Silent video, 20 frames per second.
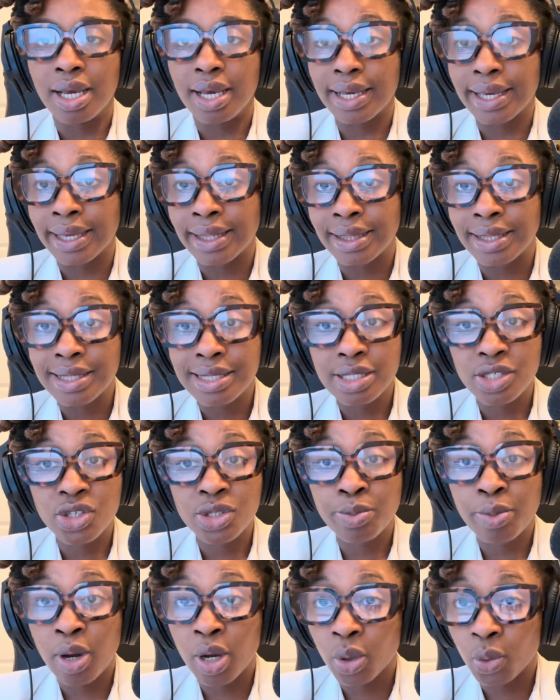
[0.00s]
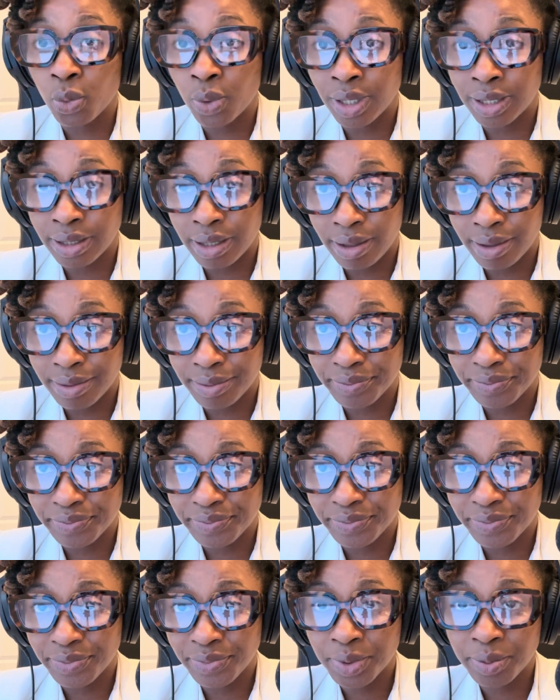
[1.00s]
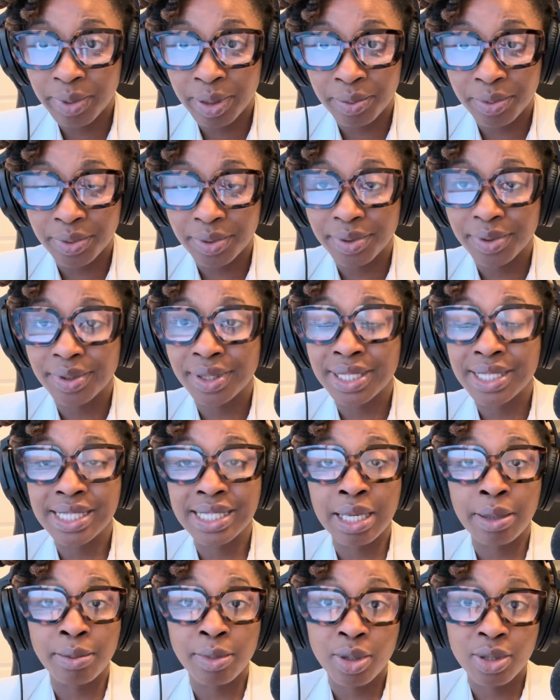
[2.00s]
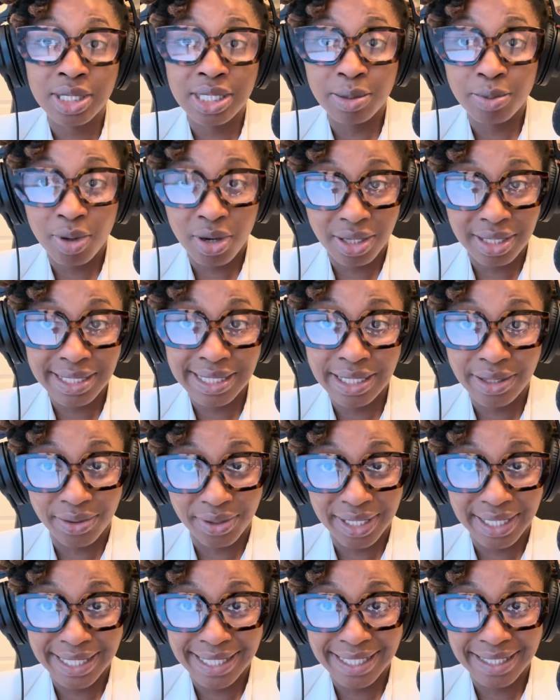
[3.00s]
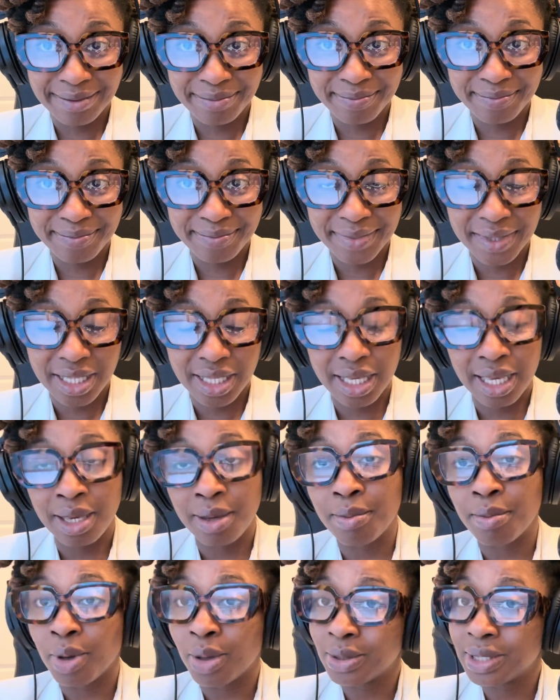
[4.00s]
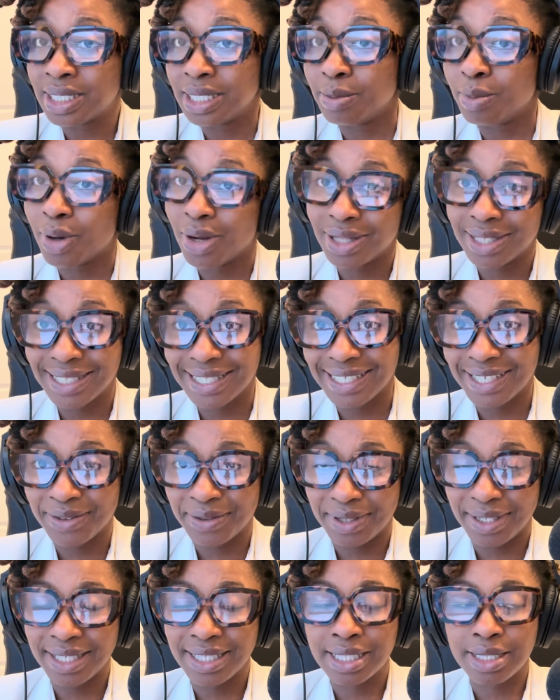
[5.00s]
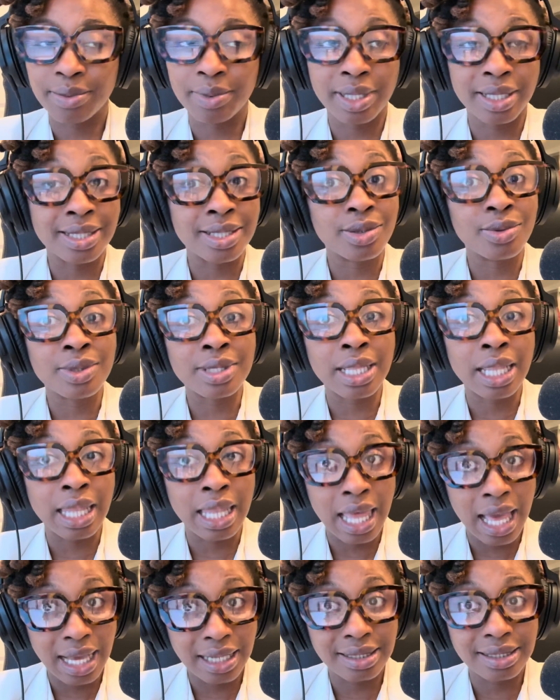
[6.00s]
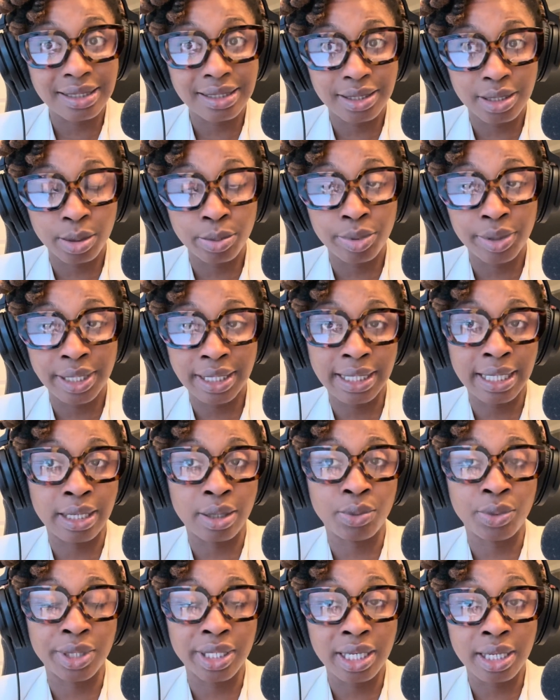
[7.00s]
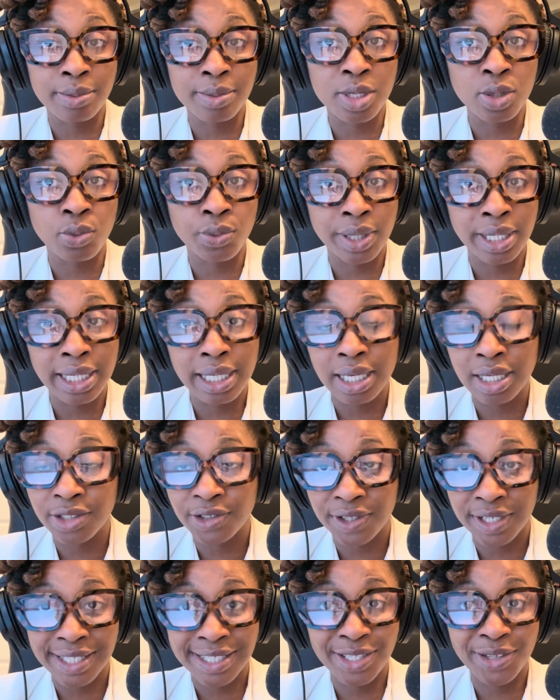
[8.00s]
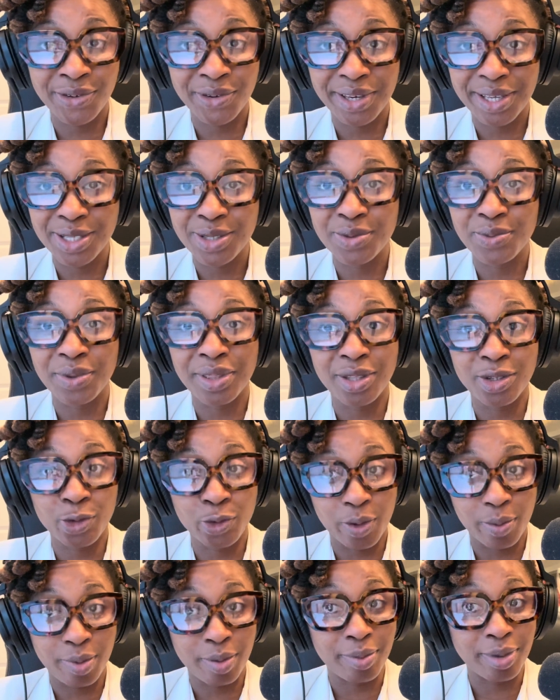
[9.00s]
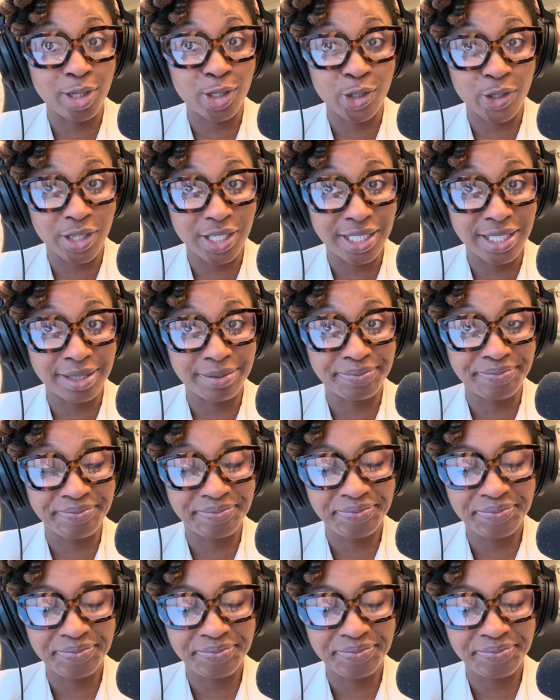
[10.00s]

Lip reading: Again, this is just part 1, y'all. Remember, this is a multi-part series. Because there's a lot to break down when it comes to winning contracts and grants with the Trump administration.